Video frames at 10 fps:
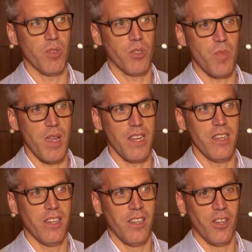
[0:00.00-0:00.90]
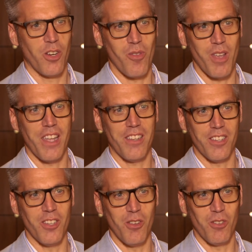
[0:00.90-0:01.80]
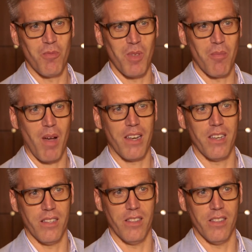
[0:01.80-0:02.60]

that's been created to do something bad.